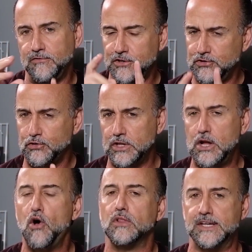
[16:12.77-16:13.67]
And if you're
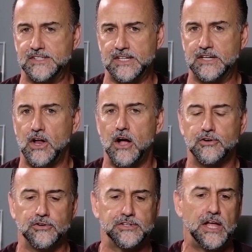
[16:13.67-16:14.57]
truly holistic,
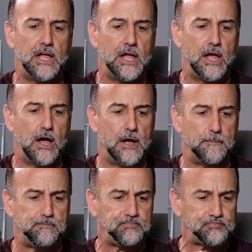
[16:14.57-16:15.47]
doctors,
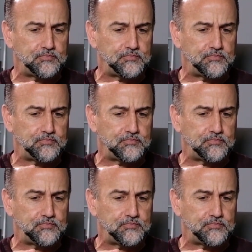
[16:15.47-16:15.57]
um,